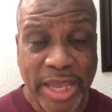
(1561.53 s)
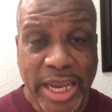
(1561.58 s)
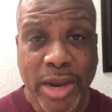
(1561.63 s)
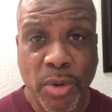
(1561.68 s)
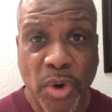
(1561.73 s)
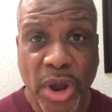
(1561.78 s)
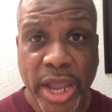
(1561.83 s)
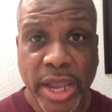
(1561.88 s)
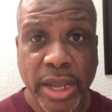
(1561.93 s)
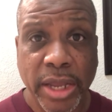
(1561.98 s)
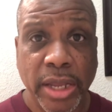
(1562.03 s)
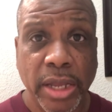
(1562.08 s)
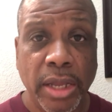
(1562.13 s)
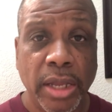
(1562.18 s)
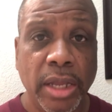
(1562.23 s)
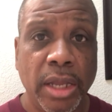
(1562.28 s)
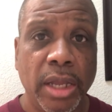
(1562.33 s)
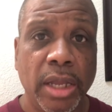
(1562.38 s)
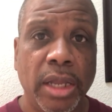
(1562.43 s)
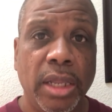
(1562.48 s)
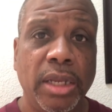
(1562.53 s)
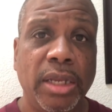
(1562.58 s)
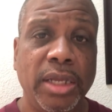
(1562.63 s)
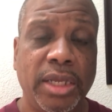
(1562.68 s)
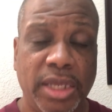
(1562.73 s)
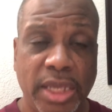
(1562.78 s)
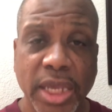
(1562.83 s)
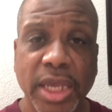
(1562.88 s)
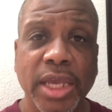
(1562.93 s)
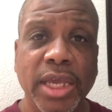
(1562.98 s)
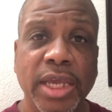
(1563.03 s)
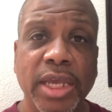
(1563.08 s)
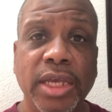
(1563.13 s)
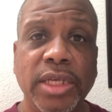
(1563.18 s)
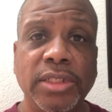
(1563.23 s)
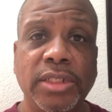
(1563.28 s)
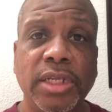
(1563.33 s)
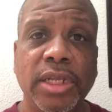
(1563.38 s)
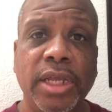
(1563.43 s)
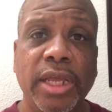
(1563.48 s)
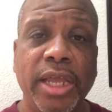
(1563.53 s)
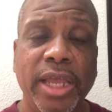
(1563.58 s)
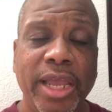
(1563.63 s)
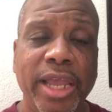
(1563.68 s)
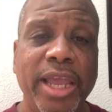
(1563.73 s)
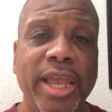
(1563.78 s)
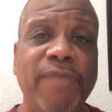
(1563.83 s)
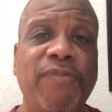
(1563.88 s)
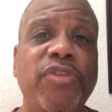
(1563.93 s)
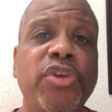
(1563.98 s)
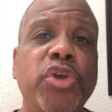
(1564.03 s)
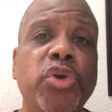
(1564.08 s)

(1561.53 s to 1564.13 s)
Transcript: anyway. The key is, if